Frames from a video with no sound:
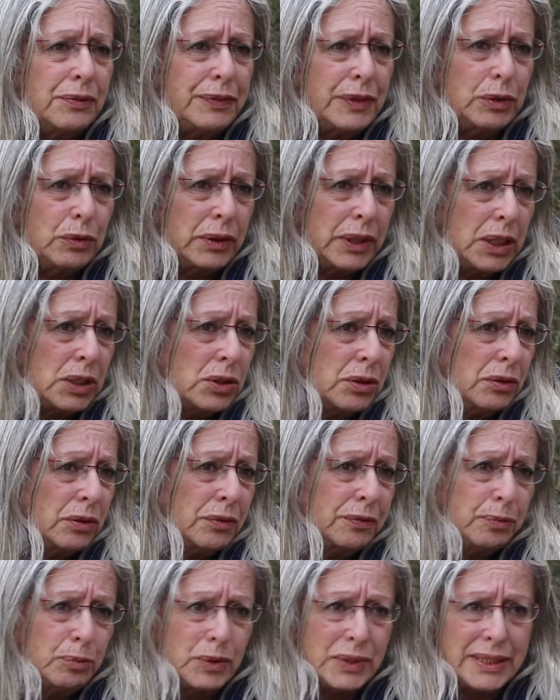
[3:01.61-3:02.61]
of education
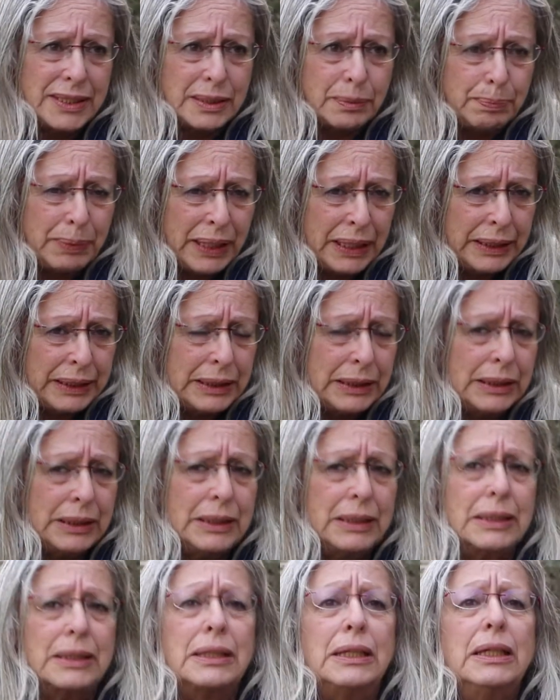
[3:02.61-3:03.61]
of
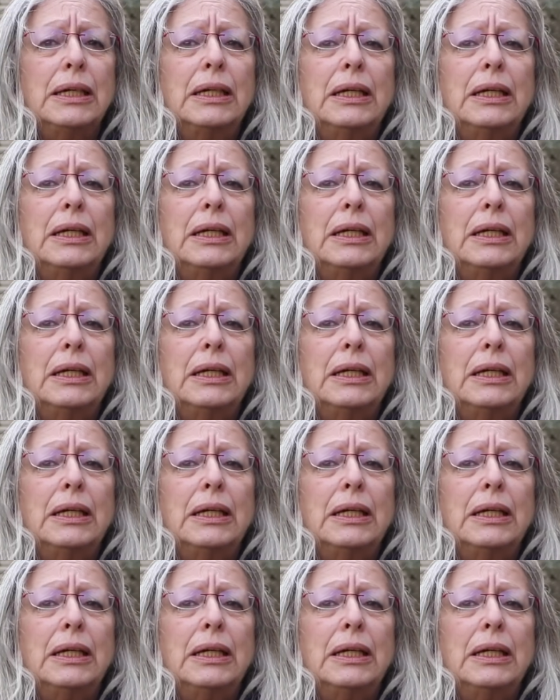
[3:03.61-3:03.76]
municipalities,